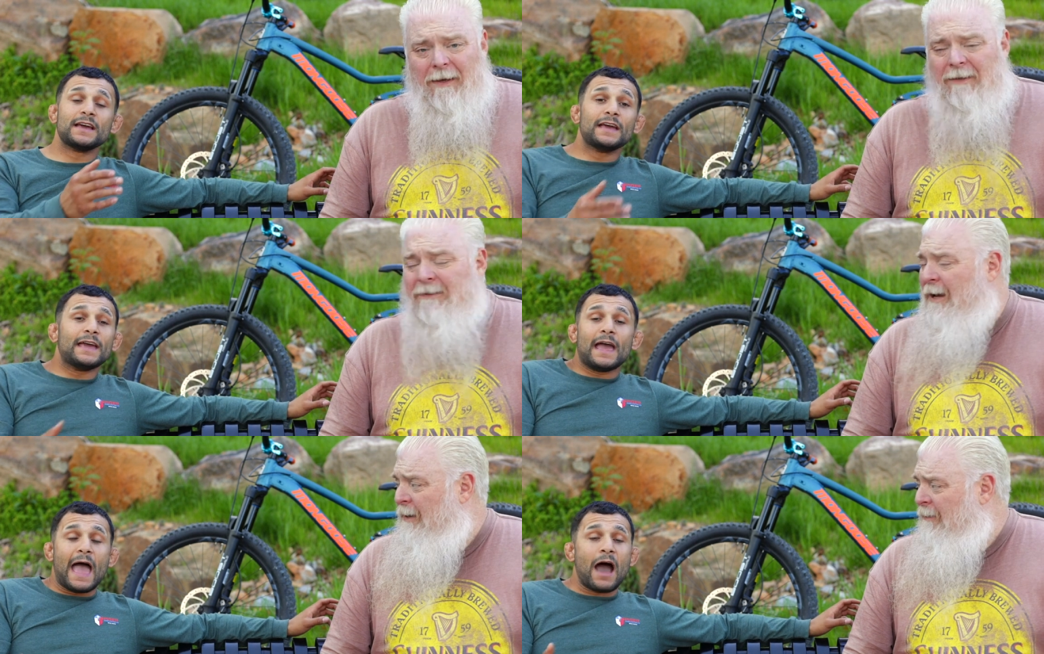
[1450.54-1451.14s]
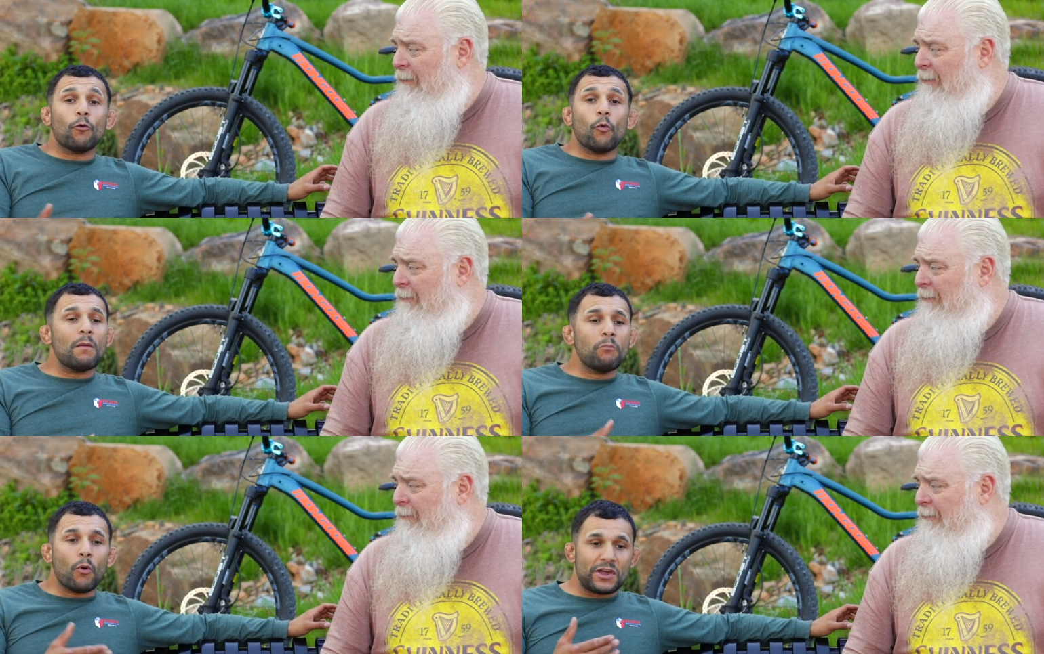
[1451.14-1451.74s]
Speaker 1: Exactly. At
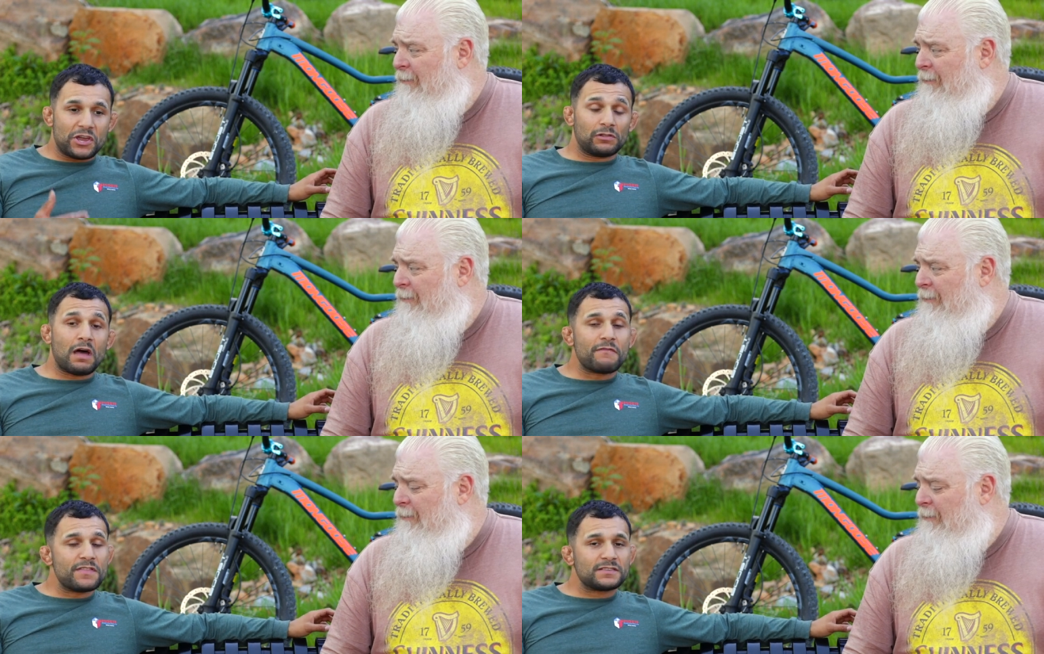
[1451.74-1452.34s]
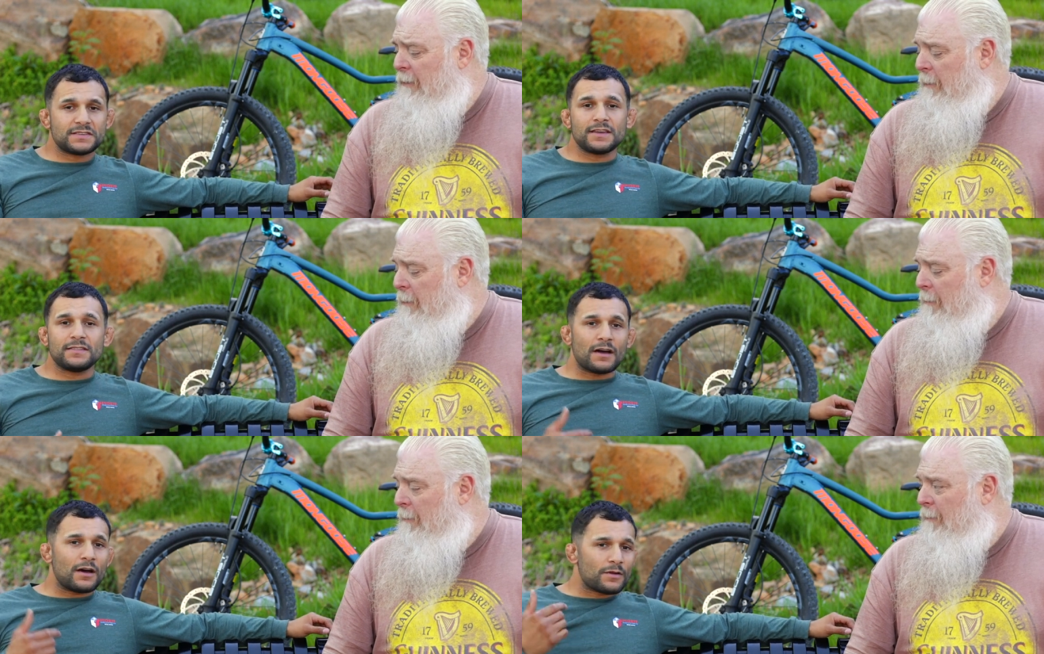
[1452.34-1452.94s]
one point, you're loving this thing.
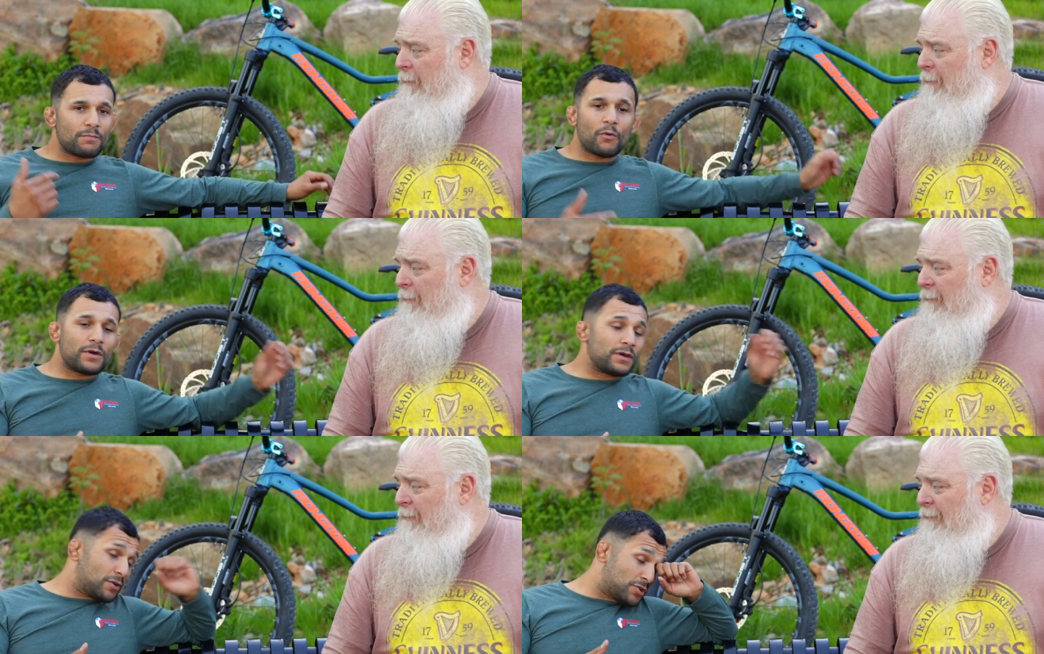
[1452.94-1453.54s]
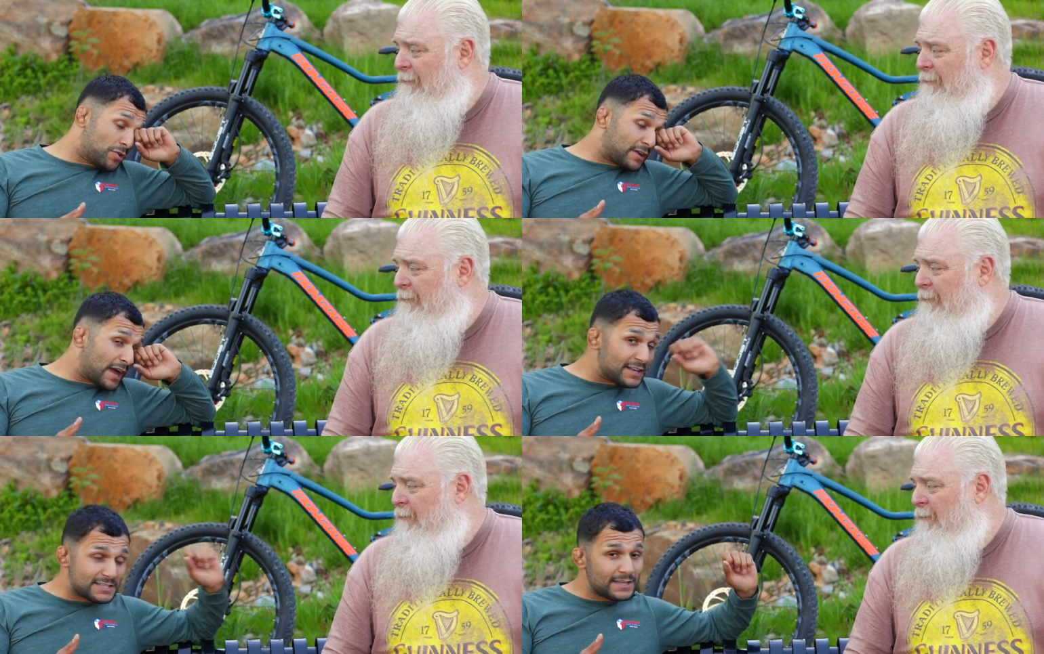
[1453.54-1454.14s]
The other point, you're, you're
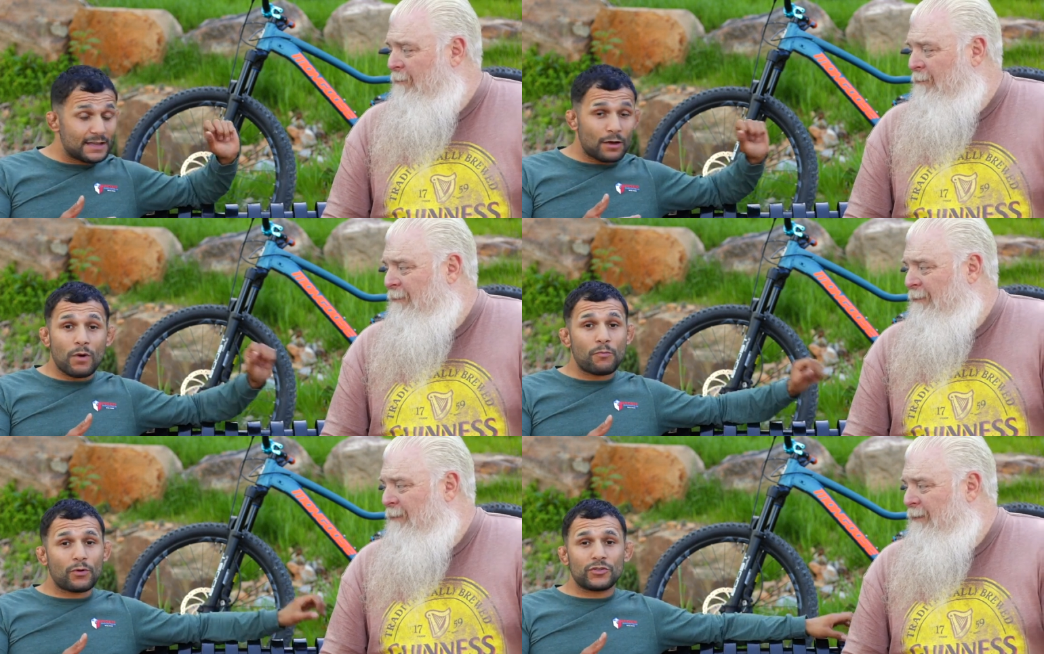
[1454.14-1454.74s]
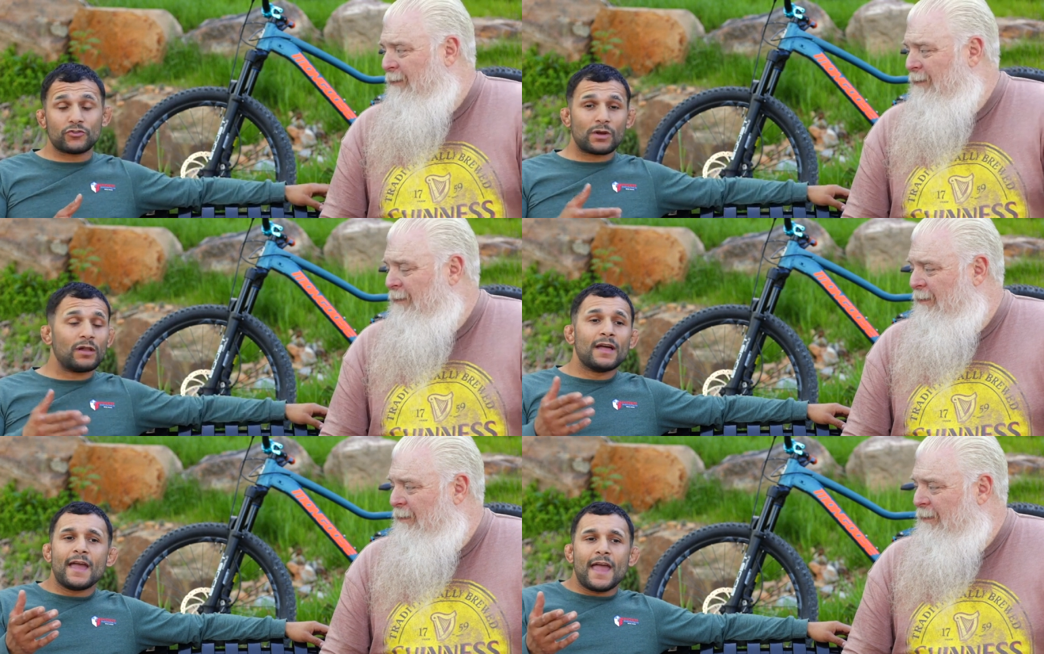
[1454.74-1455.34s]
cussing it on one part of the trail.